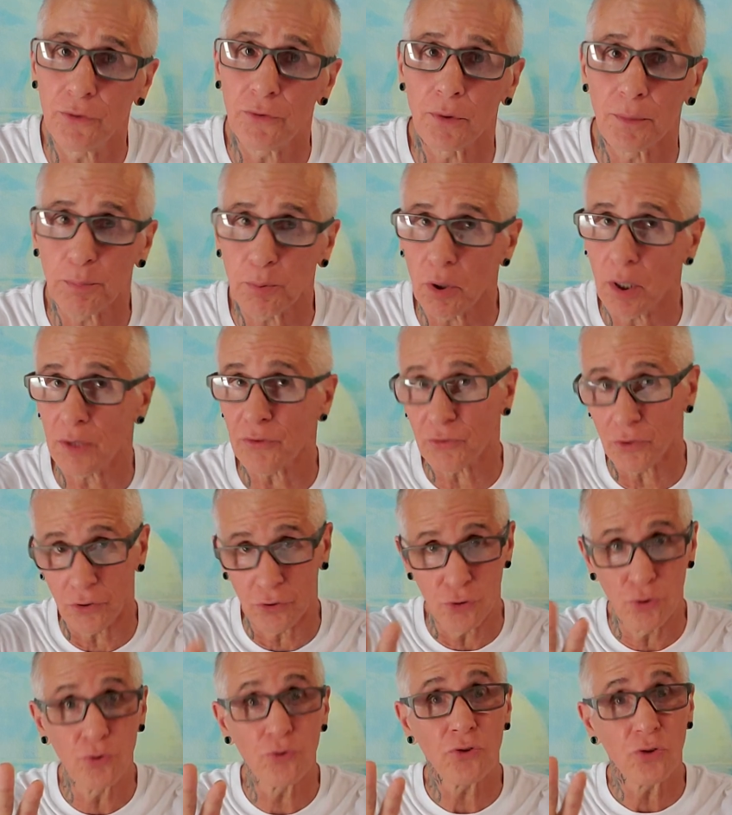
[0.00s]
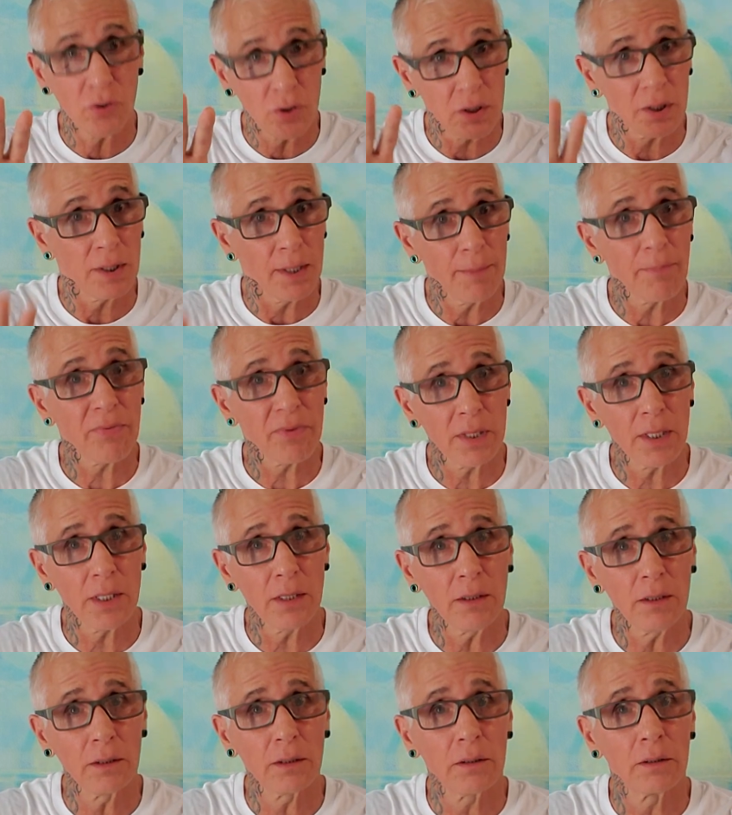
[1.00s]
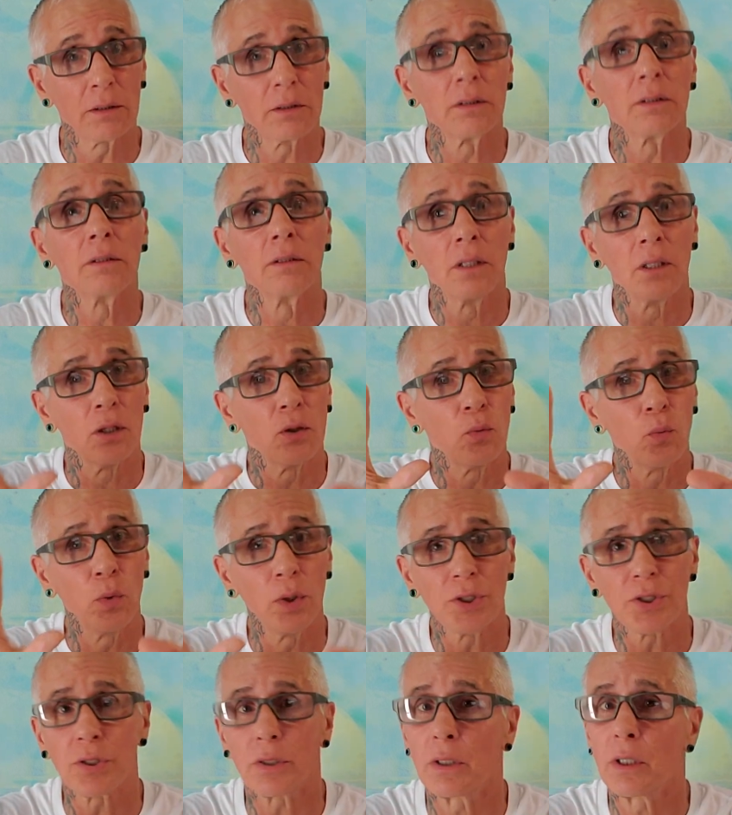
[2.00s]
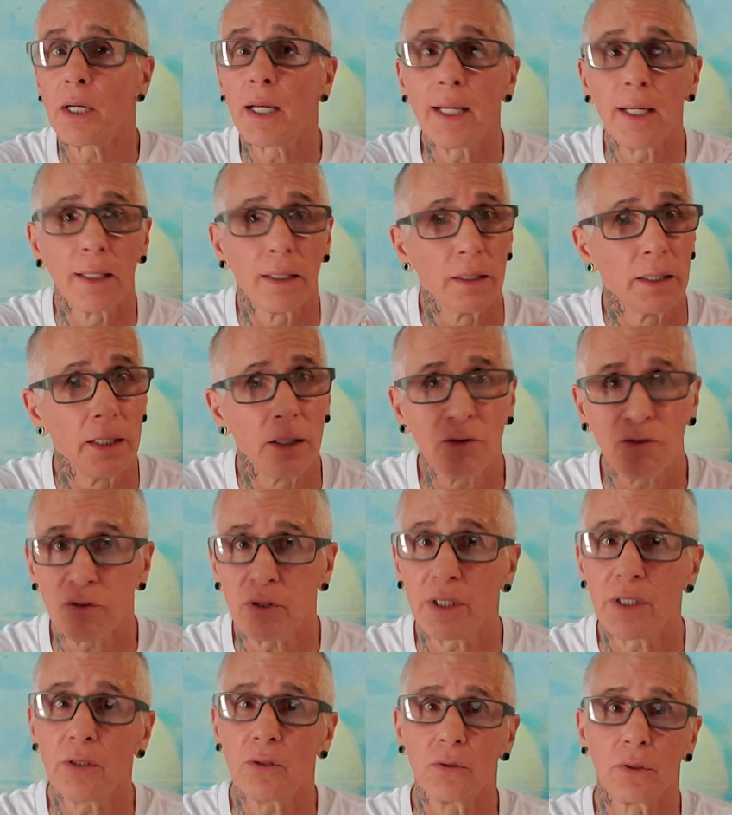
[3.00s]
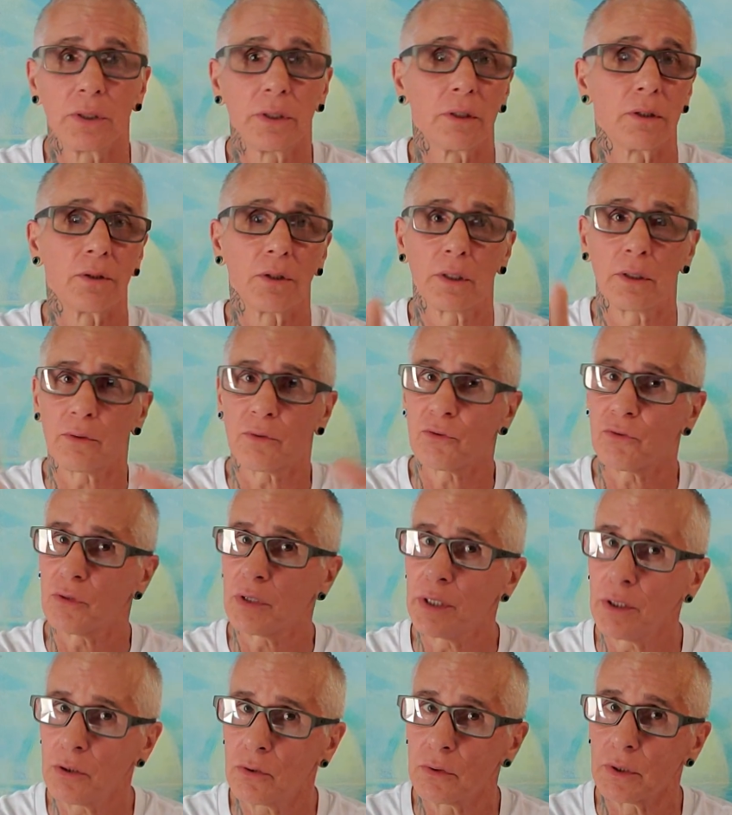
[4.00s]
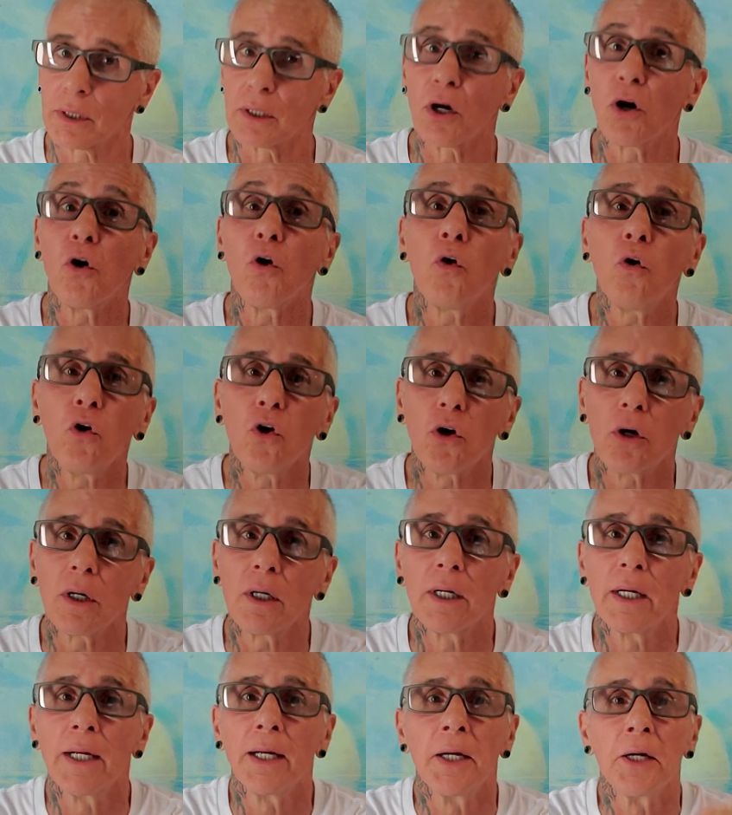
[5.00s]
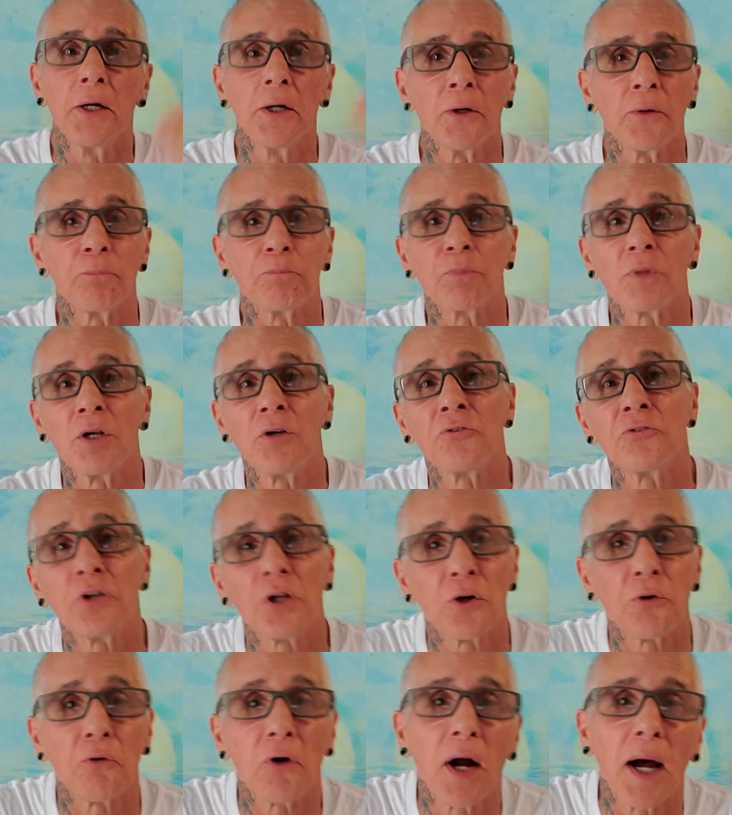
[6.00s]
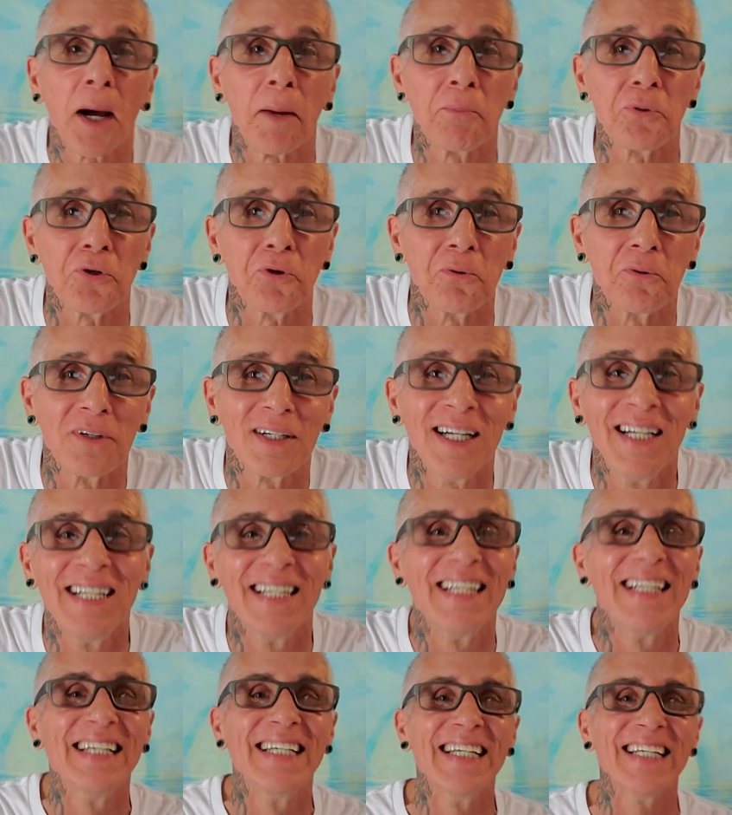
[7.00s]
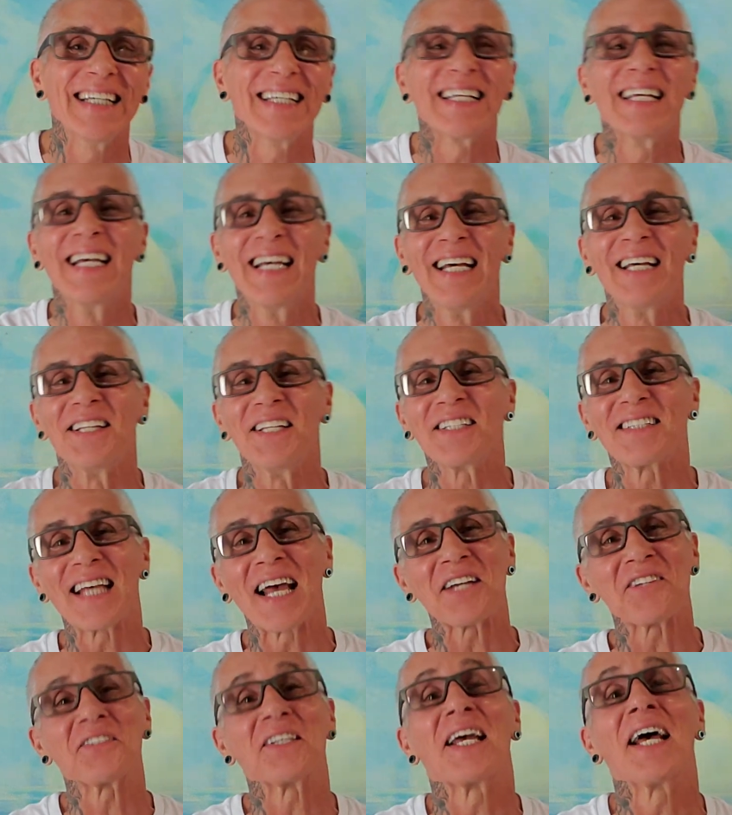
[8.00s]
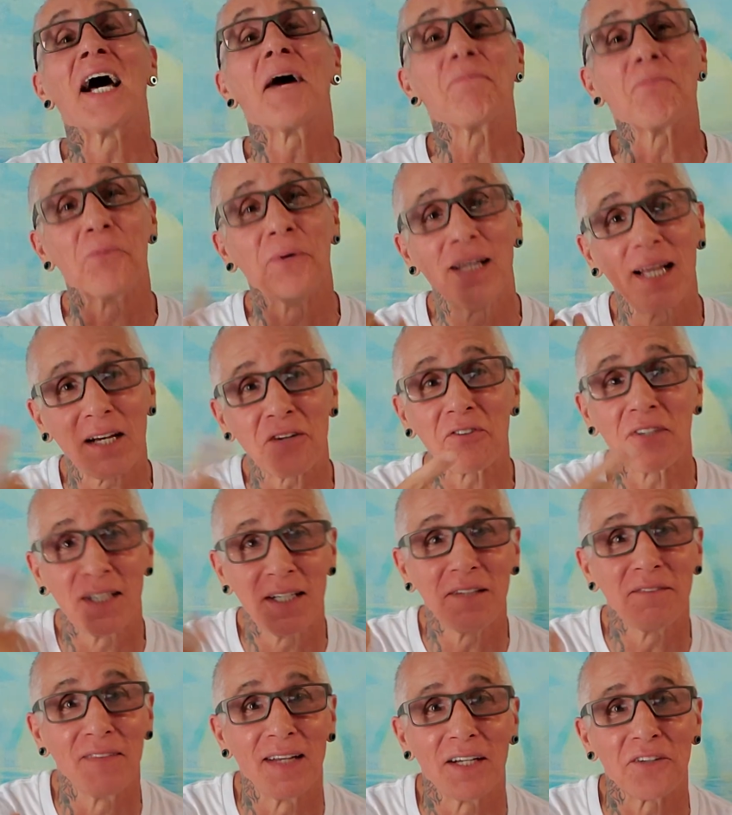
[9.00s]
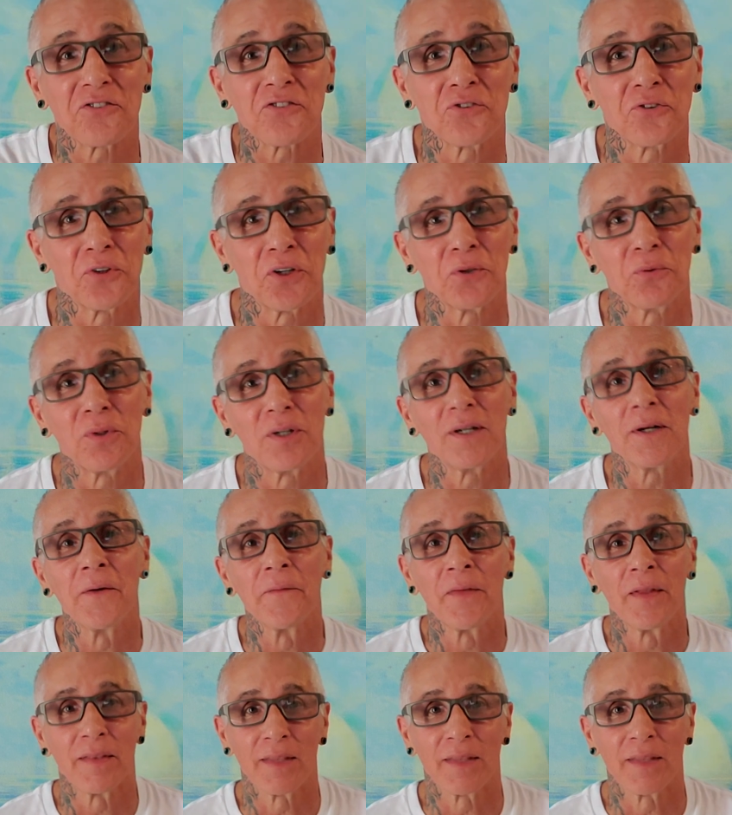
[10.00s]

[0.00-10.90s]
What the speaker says: a prostitution type thing, which, hey, it's legal here. Or he's gonna rob you. This actually happened. We actually have that story where